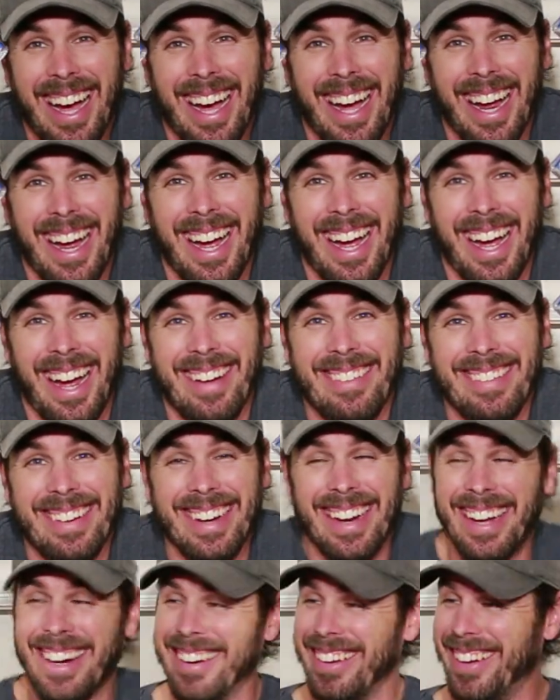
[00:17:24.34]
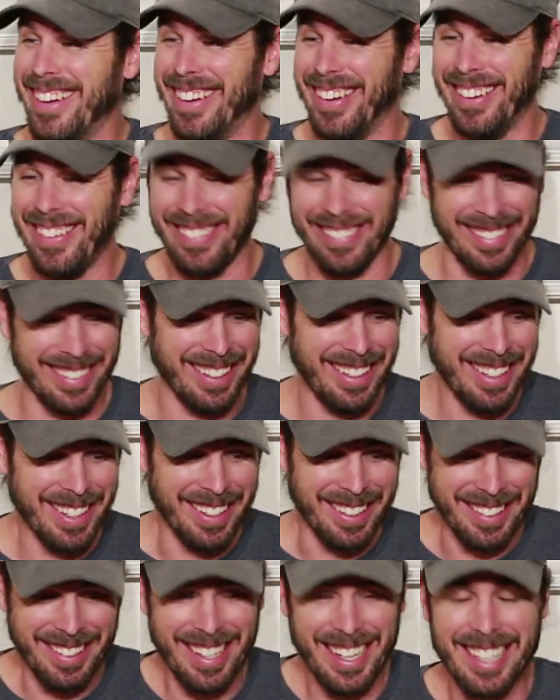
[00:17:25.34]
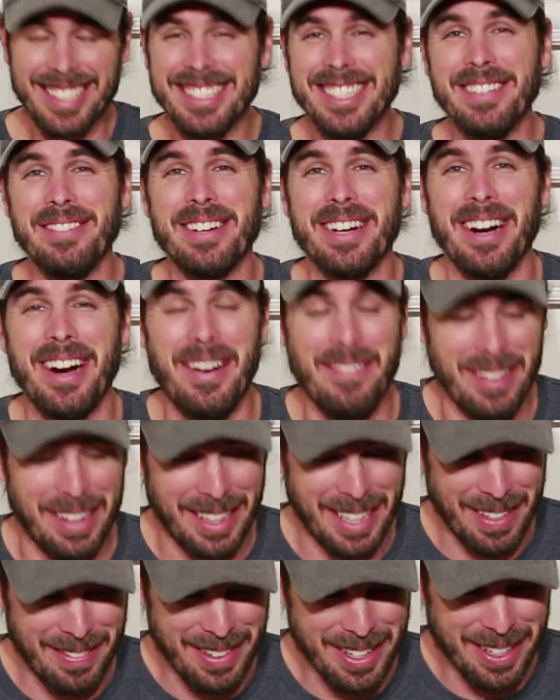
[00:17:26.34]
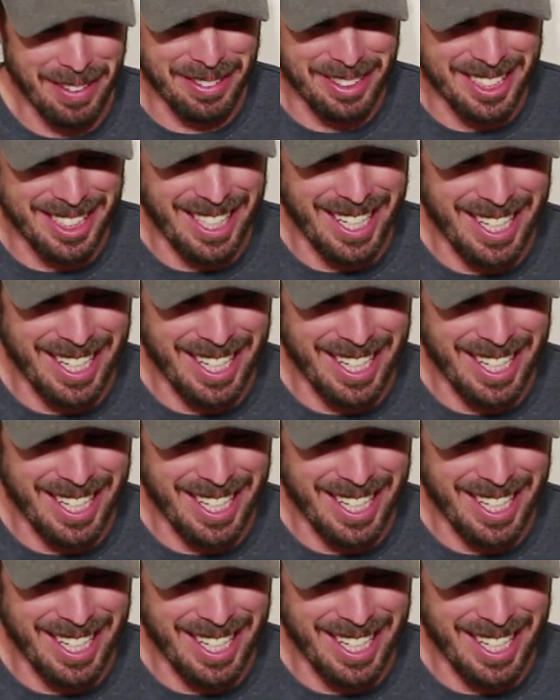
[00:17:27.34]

I mean, I don't know. You guys leave a comment. Let me know what you